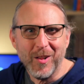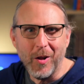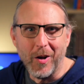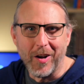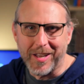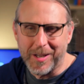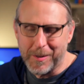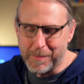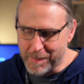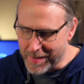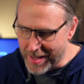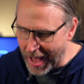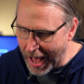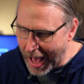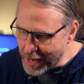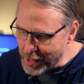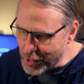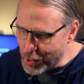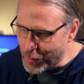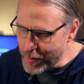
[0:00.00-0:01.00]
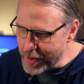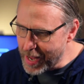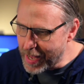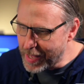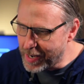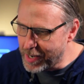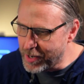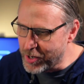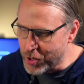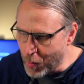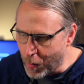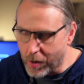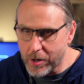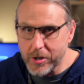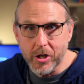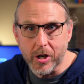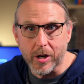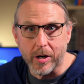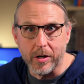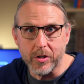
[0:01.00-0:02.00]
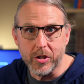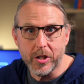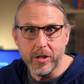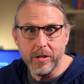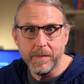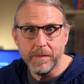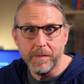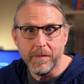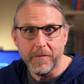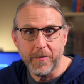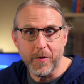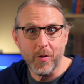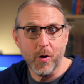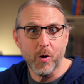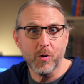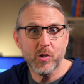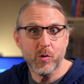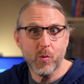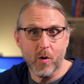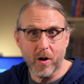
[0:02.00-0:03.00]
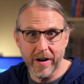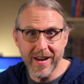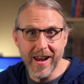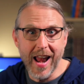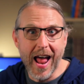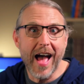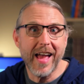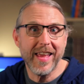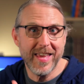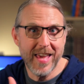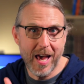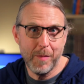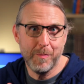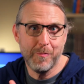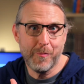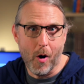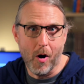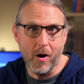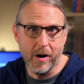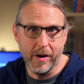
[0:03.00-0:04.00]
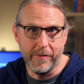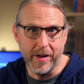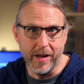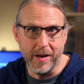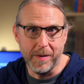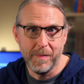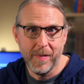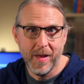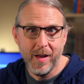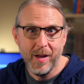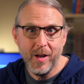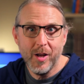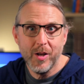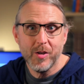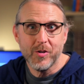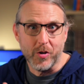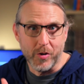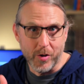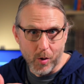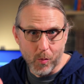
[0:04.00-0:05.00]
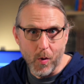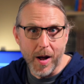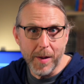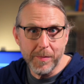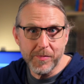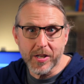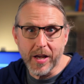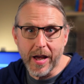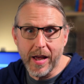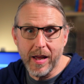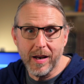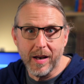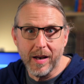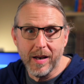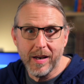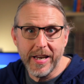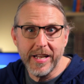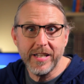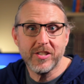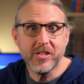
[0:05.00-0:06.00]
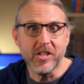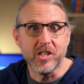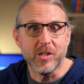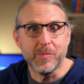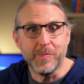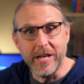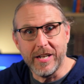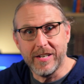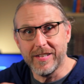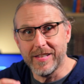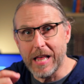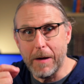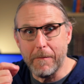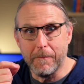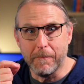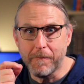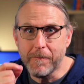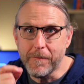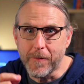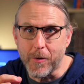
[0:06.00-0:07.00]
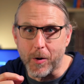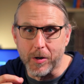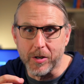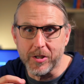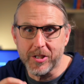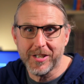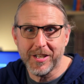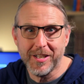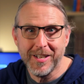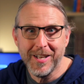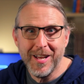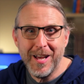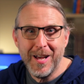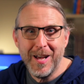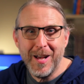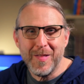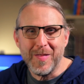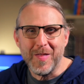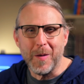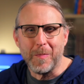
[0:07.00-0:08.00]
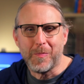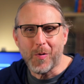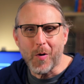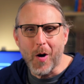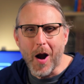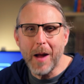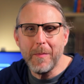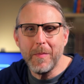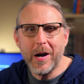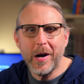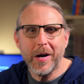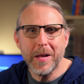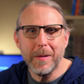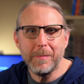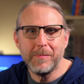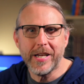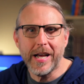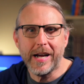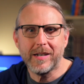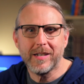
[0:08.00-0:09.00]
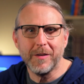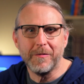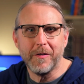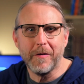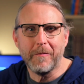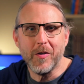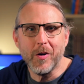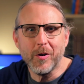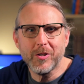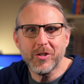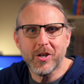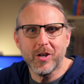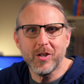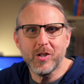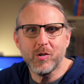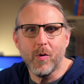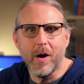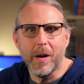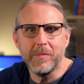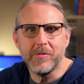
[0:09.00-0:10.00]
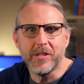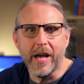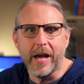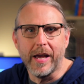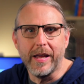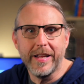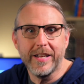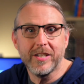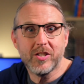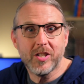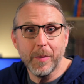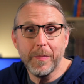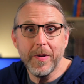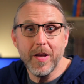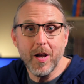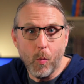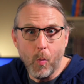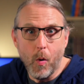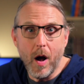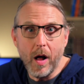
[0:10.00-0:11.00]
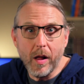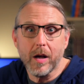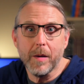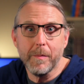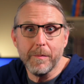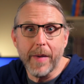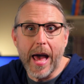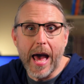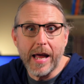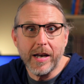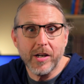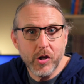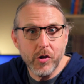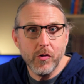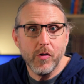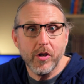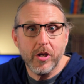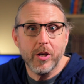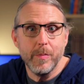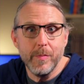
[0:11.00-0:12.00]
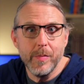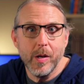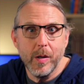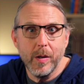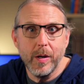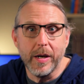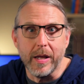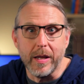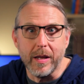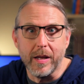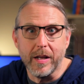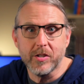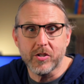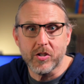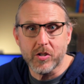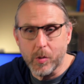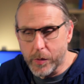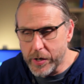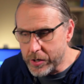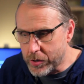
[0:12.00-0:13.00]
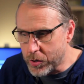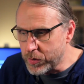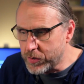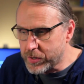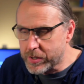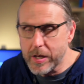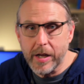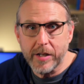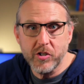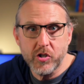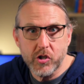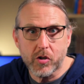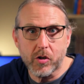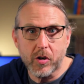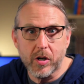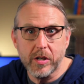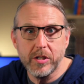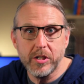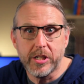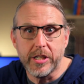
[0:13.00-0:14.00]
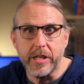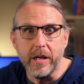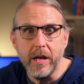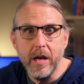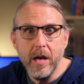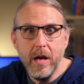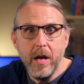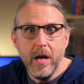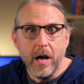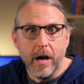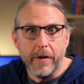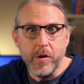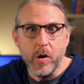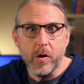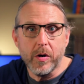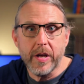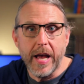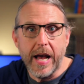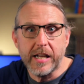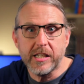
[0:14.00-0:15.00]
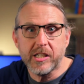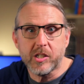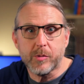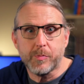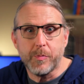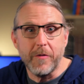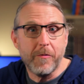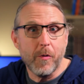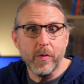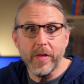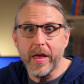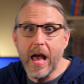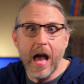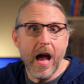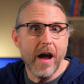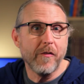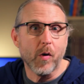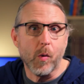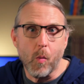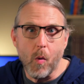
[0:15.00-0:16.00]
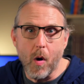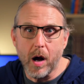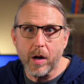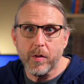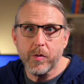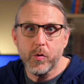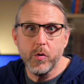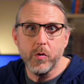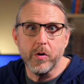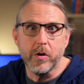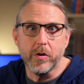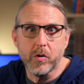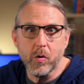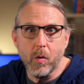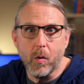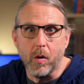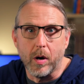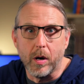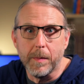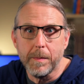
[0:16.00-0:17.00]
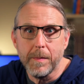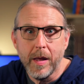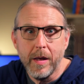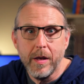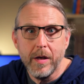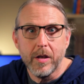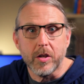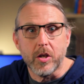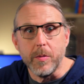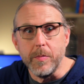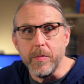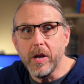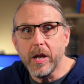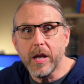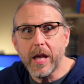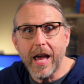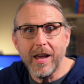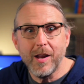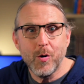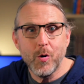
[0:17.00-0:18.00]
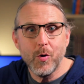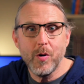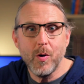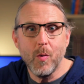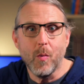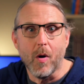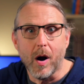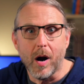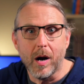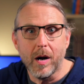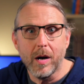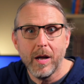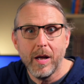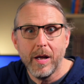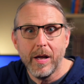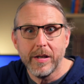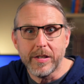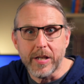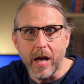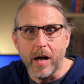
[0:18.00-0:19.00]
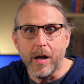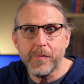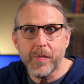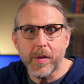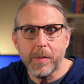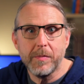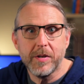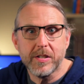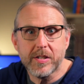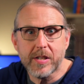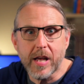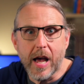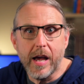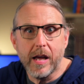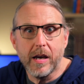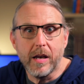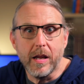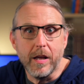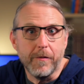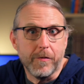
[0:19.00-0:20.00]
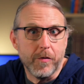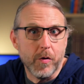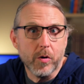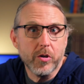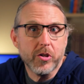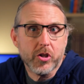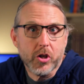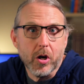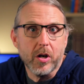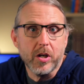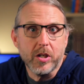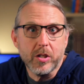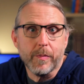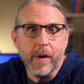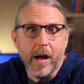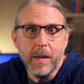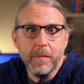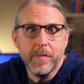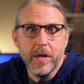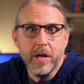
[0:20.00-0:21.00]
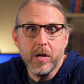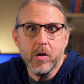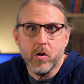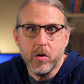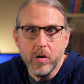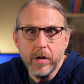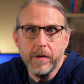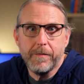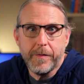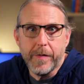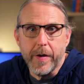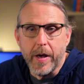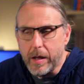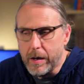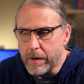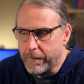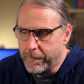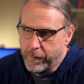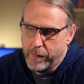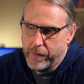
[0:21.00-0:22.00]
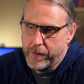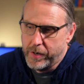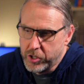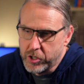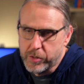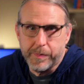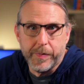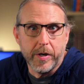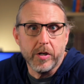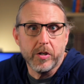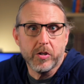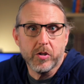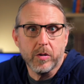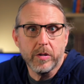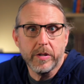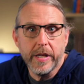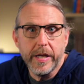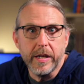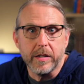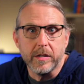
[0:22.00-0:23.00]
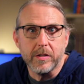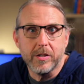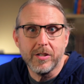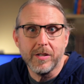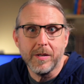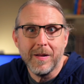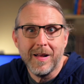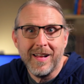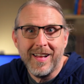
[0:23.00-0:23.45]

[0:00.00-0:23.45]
Look, God created your church for those who are not yet part of it. So your website needs to speak to them first. The primary objective of your church website is to be a welcome mat to the community. It's to reduce the uncertainty of your guests before they ever walk through your door. Communicate who you are to help them decide if your church might be a good fit for their spiritual needs.